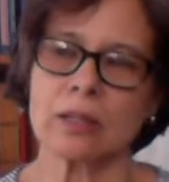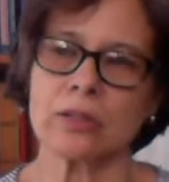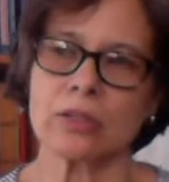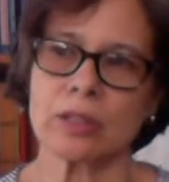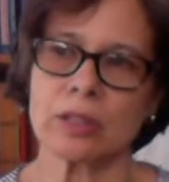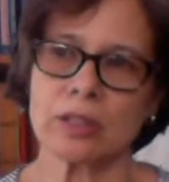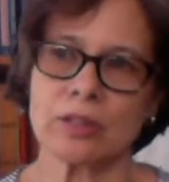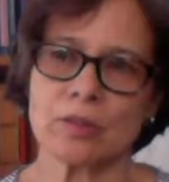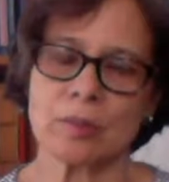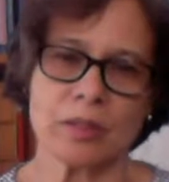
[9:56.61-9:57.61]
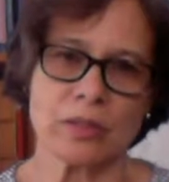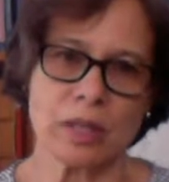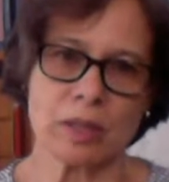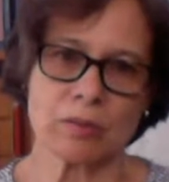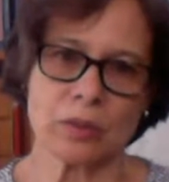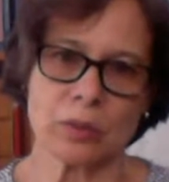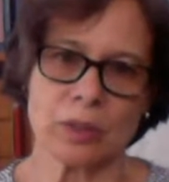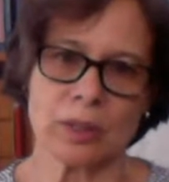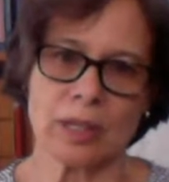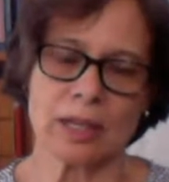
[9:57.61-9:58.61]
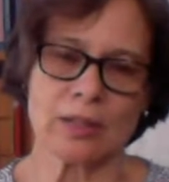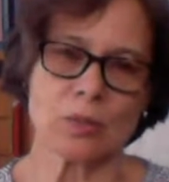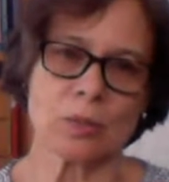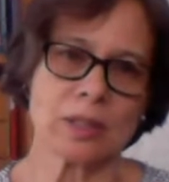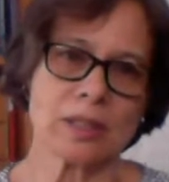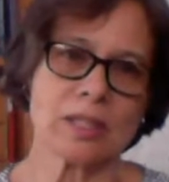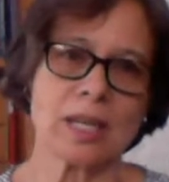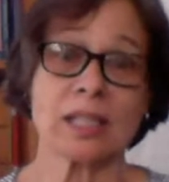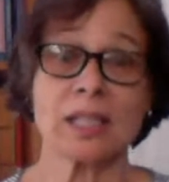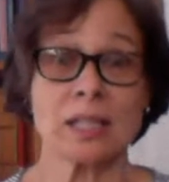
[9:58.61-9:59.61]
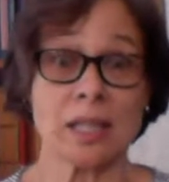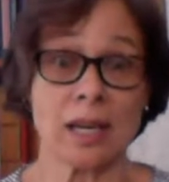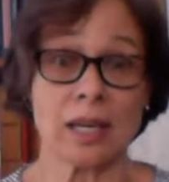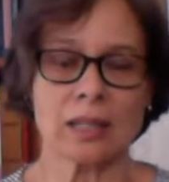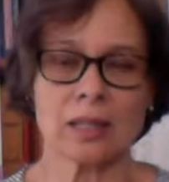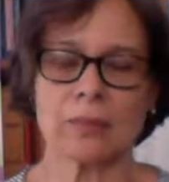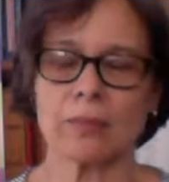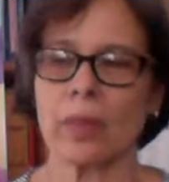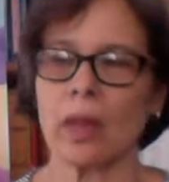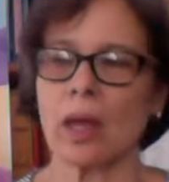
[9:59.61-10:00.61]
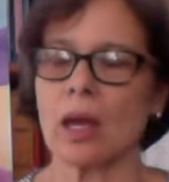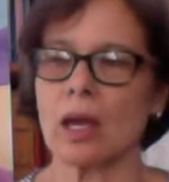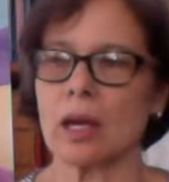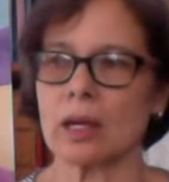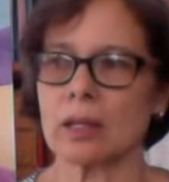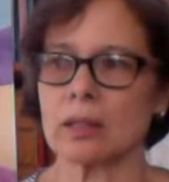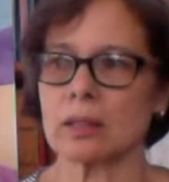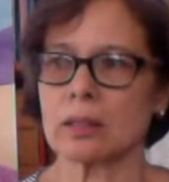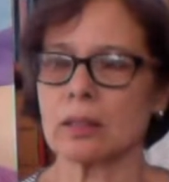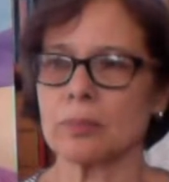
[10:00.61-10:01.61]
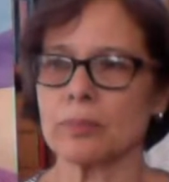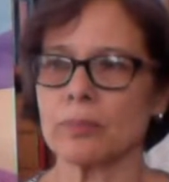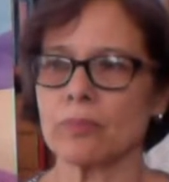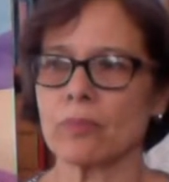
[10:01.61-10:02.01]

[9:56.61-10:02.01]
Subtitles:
She is from El Salvador, as was Danny's dad. And